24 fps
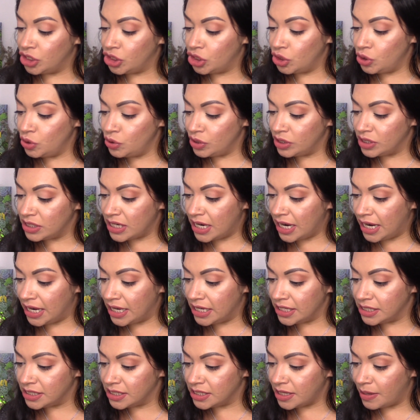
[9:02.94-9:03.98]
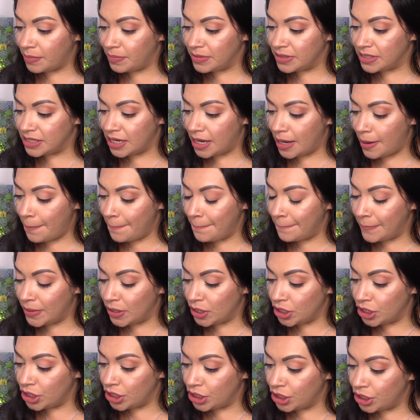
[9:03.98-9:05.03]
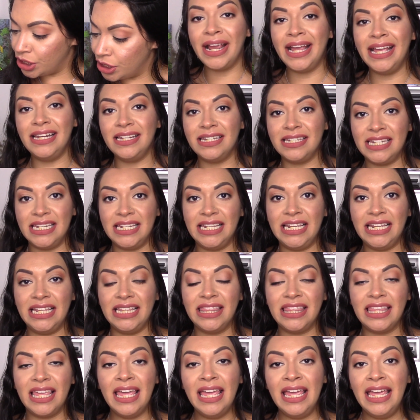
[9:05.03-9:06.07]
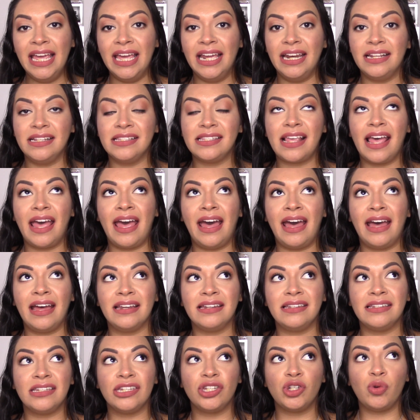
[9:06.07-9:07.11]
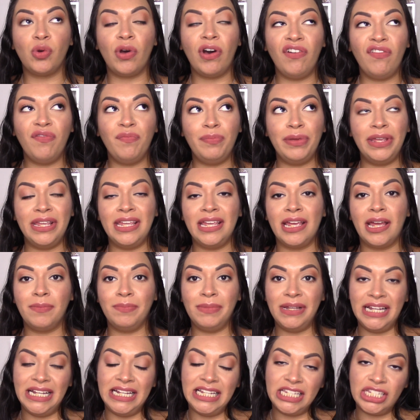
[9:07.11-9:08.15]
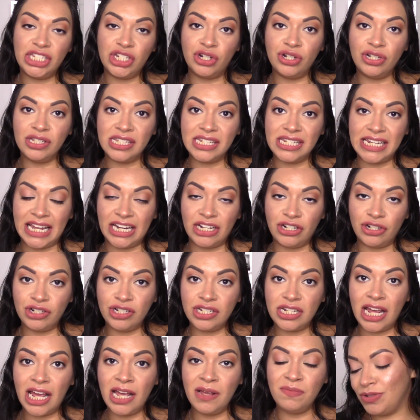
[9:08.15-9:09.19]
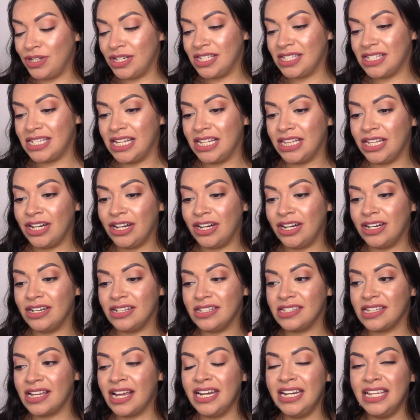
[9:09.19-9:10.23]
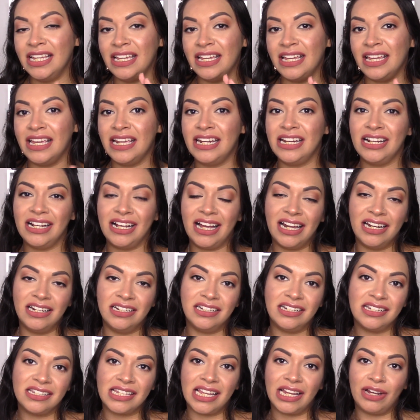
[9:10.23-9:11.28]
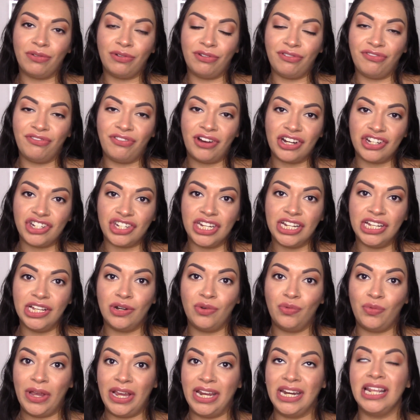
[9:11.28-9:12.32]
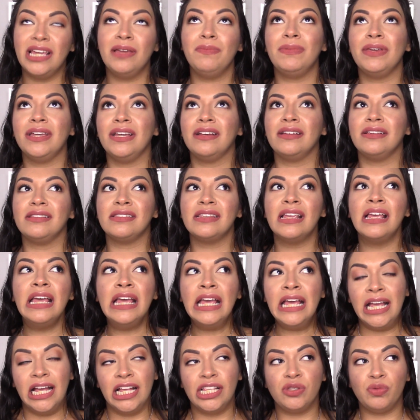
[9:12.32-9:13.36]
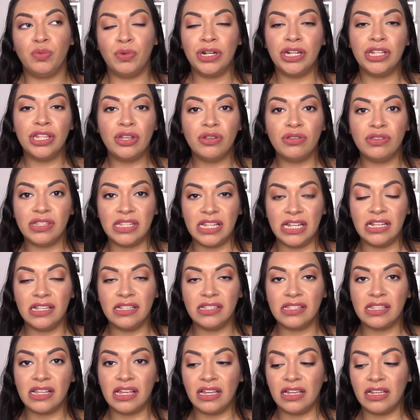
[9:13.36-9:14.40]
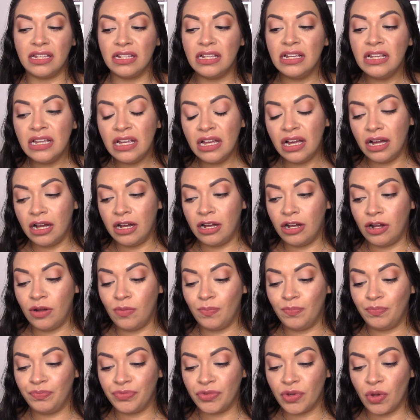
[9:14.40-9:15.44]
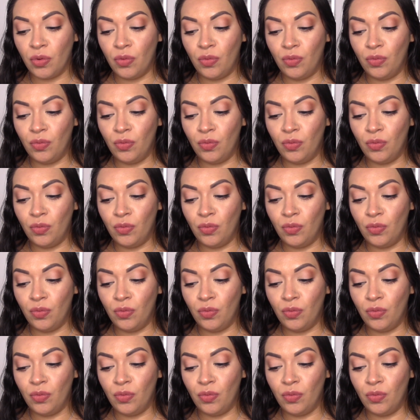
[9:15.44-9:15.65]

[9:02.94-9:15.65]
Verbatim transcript: Tuesday, September 18th. It is at 12 p.m. Eastern Standard Time. Just sitting there signing in and kind of just like refreshing and waiting because it's one of those things that um,